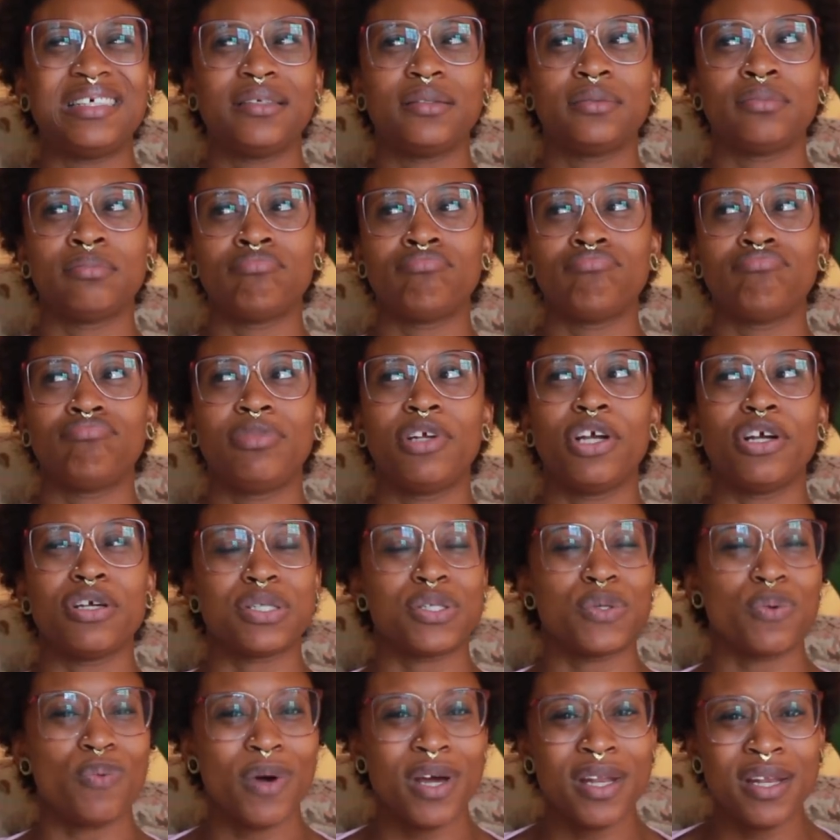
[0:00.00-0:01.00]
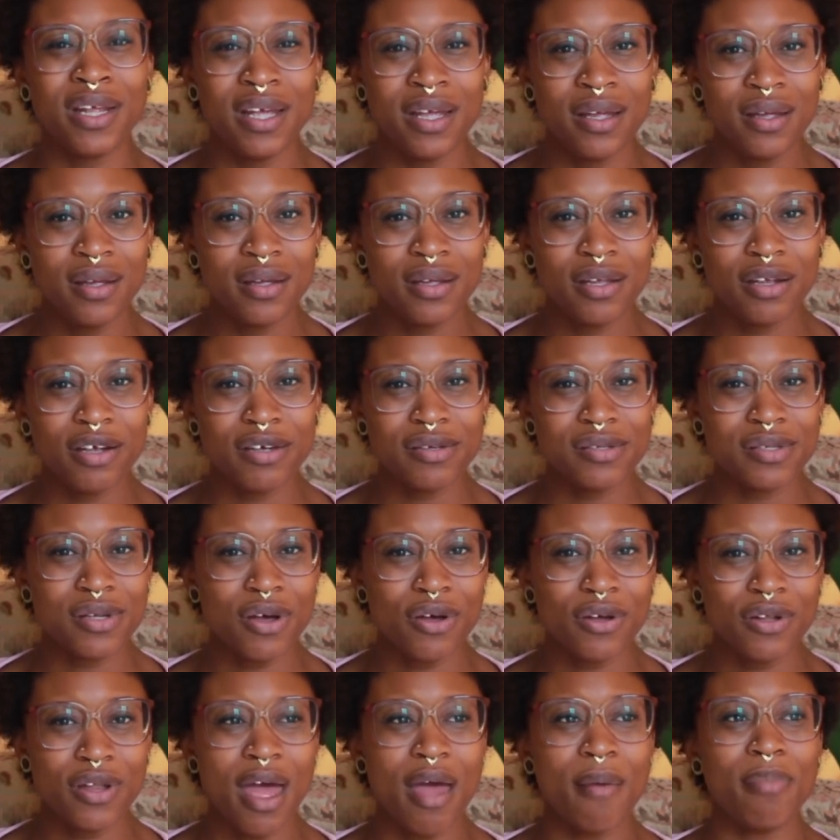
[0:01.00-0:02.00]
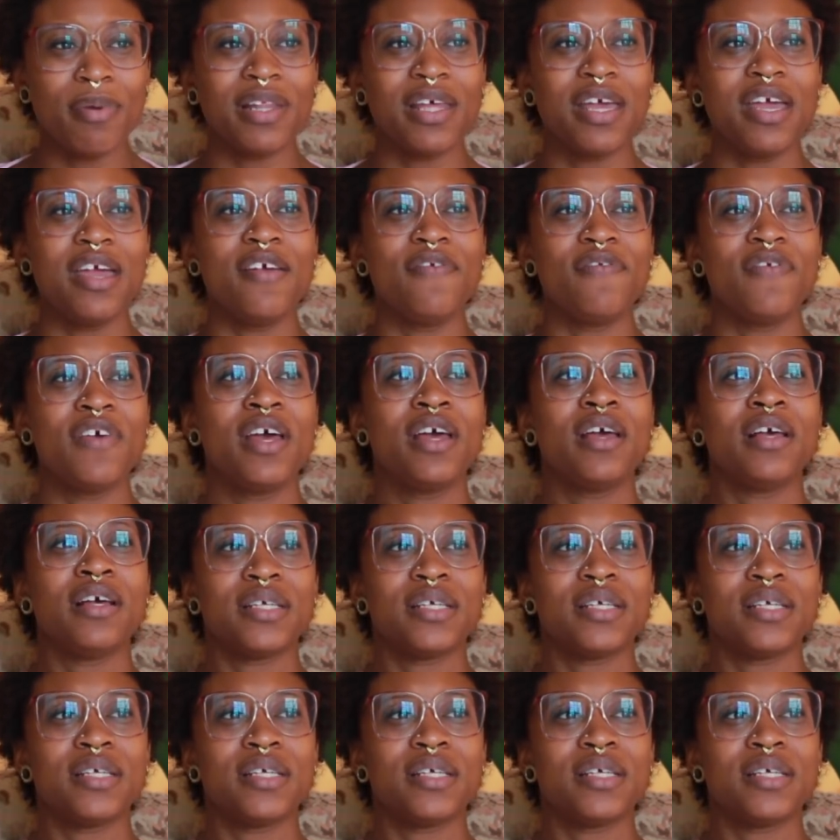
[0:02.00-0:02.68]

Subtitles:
you're 20 years old, I believe.